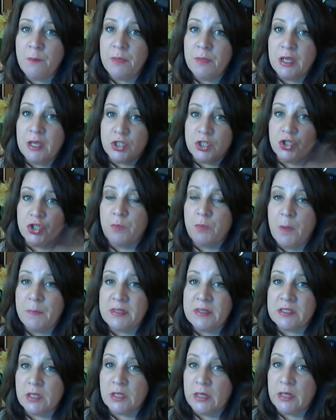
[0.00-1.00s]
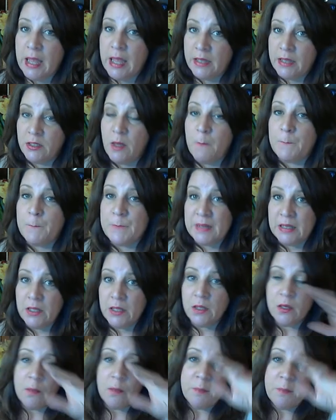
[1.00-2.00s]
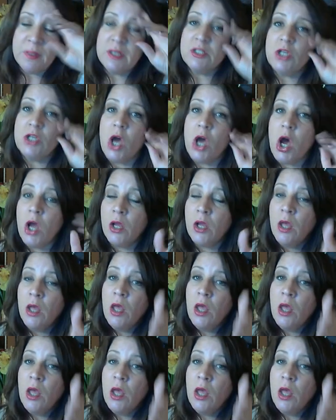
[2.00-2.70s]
because your puppy's going to end up being a big dog,